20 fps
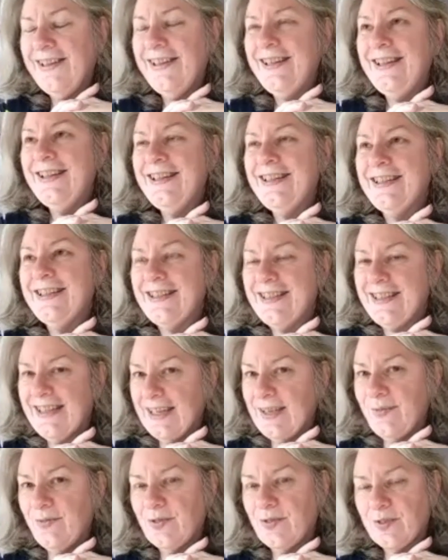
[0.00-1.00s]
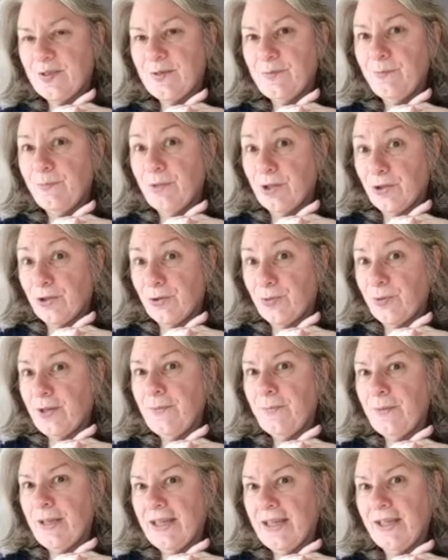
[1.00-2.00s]
to Dave's Bittersweet
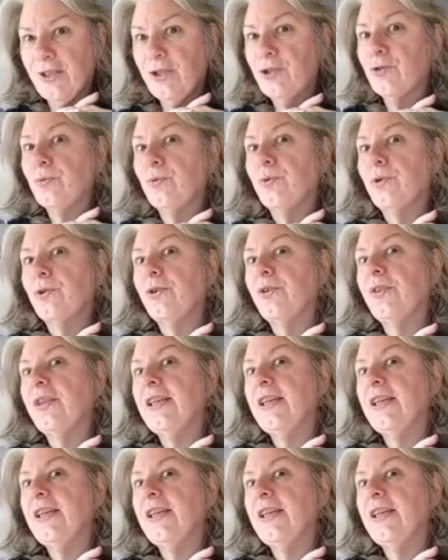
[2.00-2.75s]
page, or